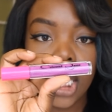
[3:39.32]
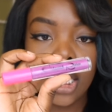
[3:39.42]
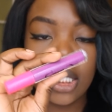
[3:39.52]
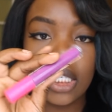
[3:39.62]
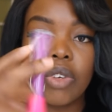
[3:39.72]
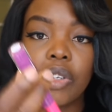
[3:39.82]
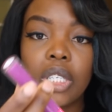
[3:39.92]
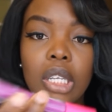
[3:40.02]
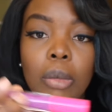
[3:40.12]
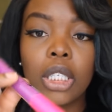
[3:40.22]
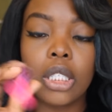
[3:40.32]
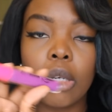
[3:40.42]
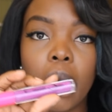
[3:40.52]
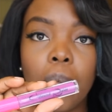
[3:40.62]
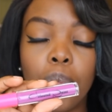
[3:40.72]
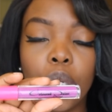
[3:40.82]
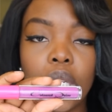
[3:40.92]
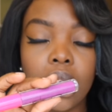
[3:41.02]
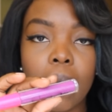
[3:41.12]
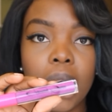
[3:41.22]
This is very similar to my
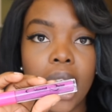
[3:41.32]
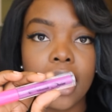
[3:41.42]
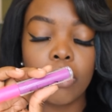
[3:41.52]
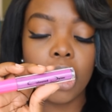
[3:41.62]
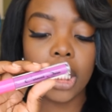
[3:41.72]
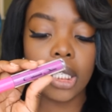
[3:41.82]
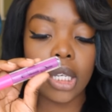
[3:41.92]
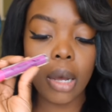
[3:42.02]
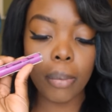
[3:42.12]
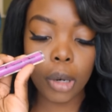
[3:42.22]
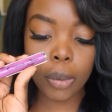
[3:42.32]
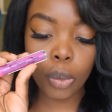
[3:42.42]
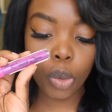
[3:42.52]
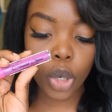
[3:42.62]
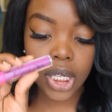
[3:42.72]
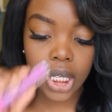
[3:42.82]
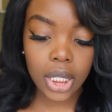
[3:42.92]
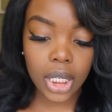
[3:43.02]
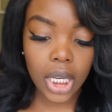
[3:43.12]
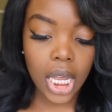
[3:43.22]
Pretty Zombie Cosmetics um, Purple Poison.